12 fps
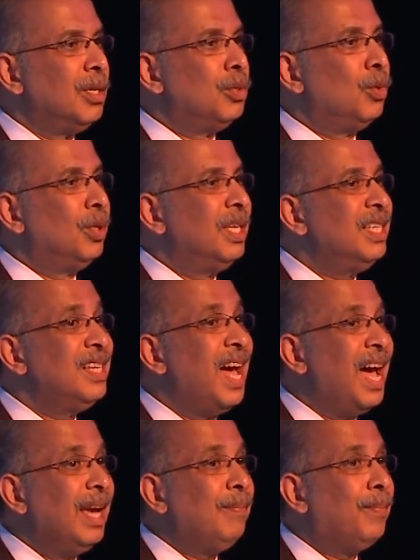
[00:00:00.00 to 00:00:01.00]
So these
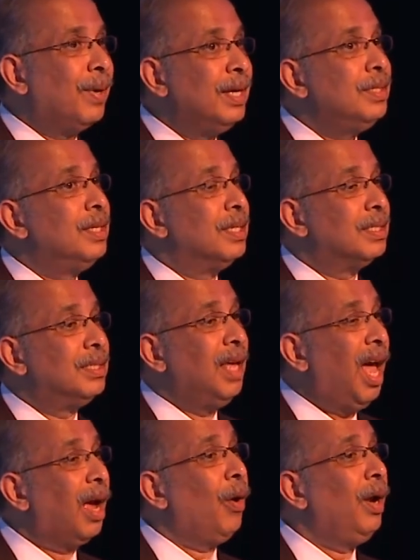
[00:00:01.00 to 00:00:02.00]
high prices
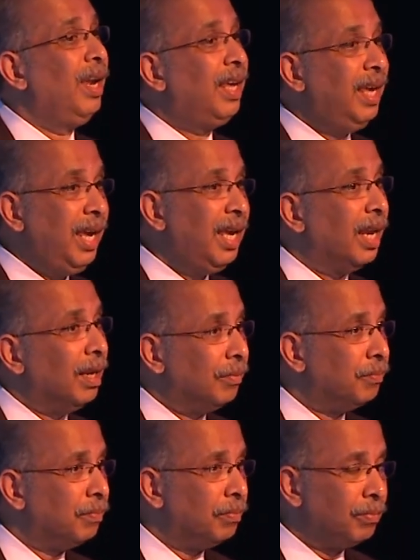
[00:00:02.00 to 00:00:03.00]
are going to kick in.
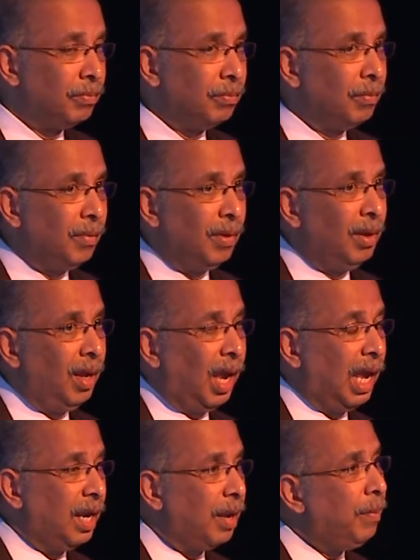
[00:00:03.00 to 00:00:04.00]

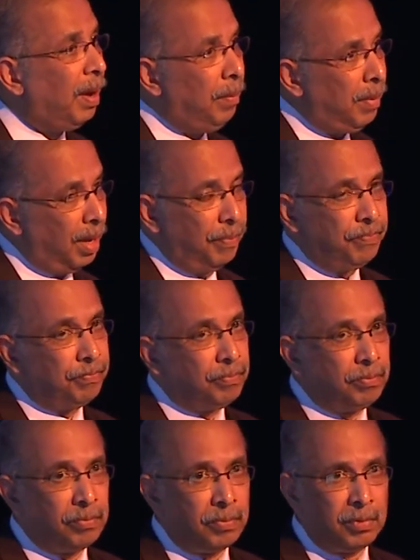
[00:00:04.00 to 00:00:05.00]
And remember,
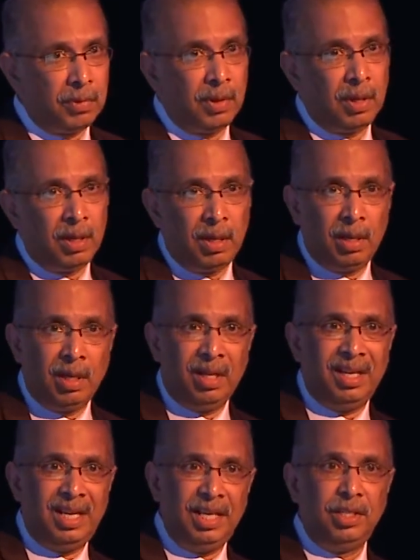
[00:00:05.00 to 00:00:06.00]

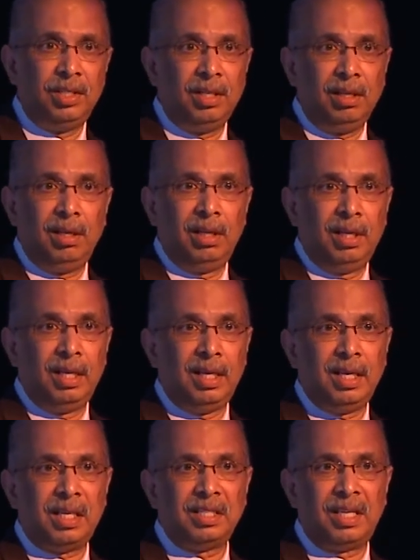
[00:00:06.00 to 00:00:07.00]
diesel
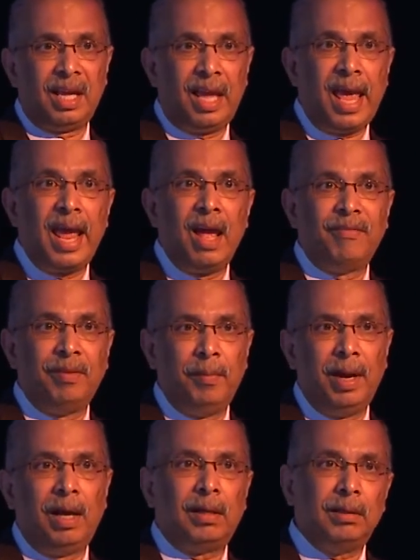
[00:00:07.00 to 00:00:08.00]
is the king of the
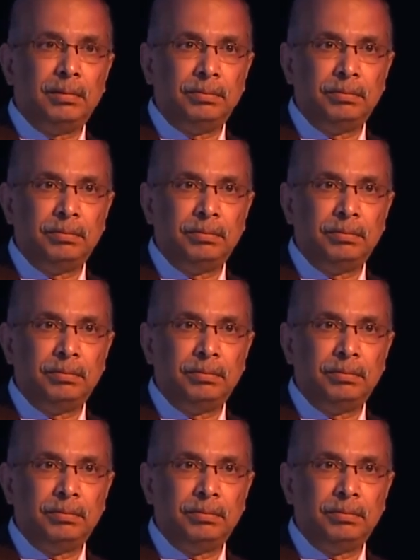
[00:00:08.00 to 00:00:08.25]
barrel.